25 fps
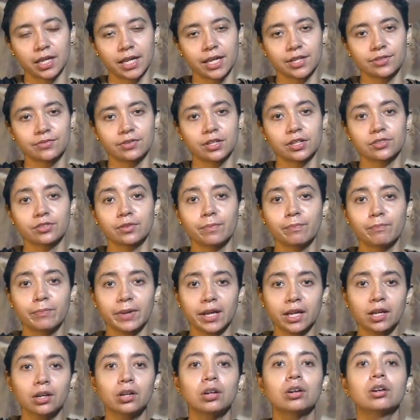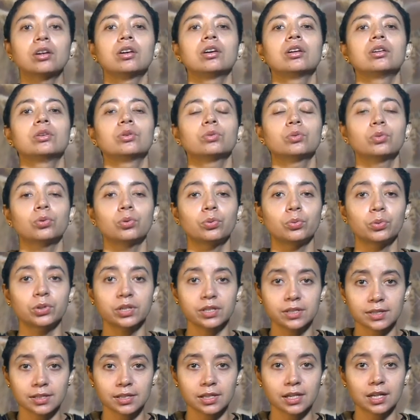as well as of Bengal,
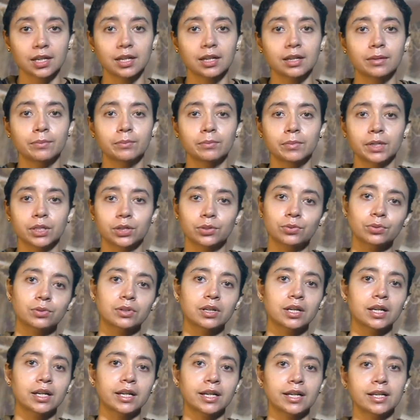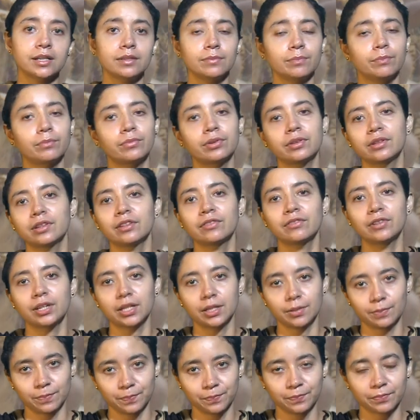Odisha, Mathura and
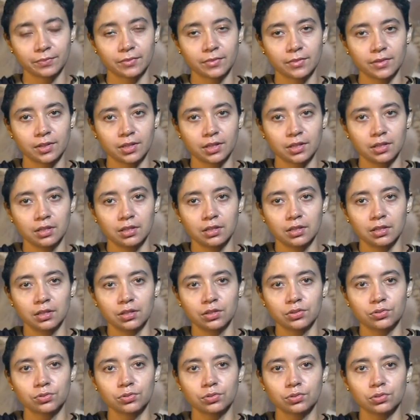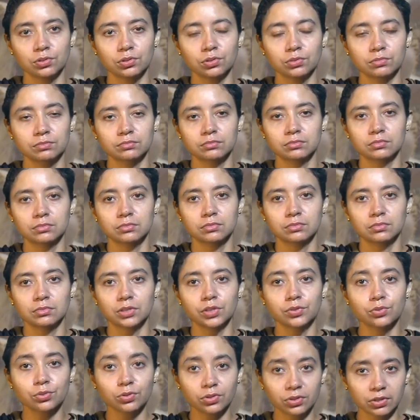Vrindavan. So,
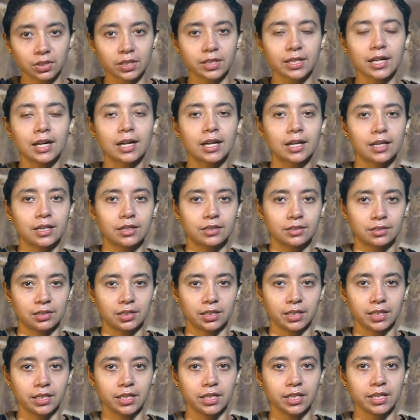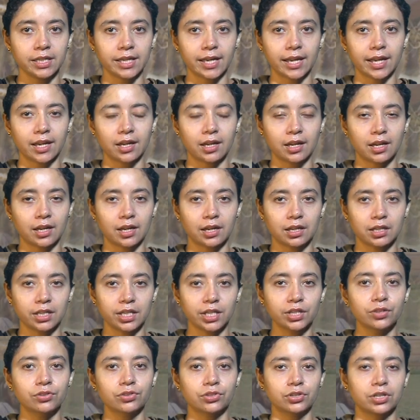the Sutradhar, he,
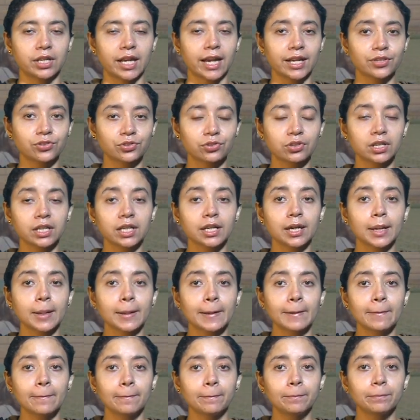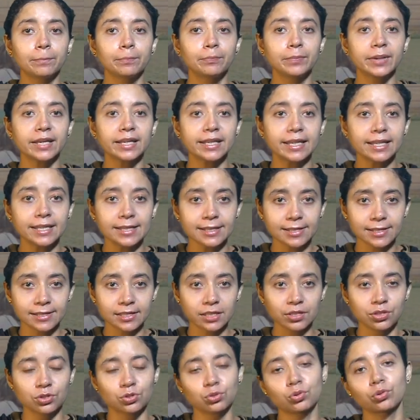he or she actually begins
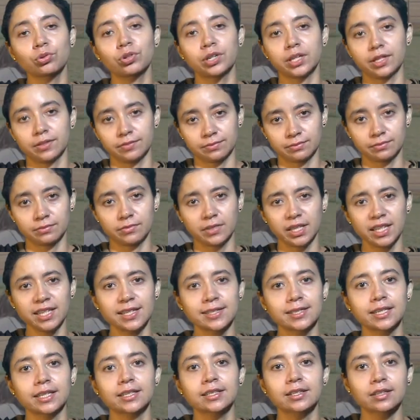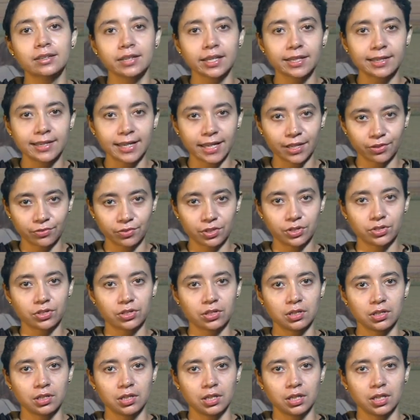the story in Sanskrit language
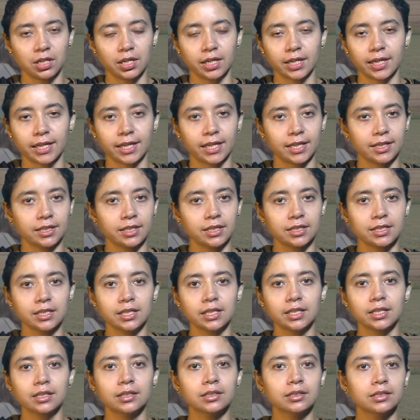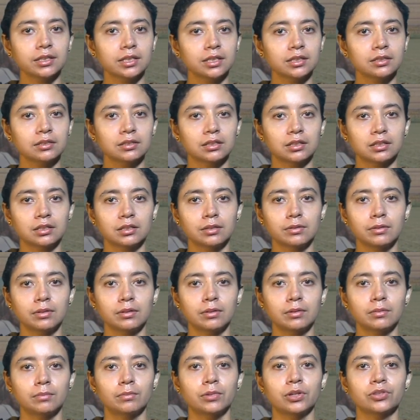and then either in a uh,
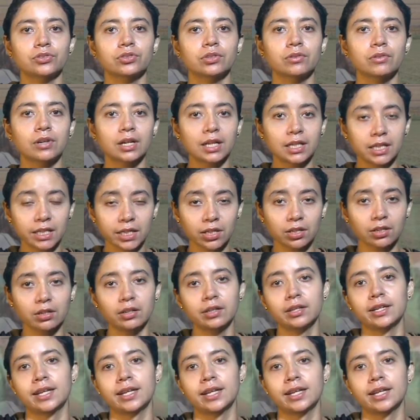Brajavali or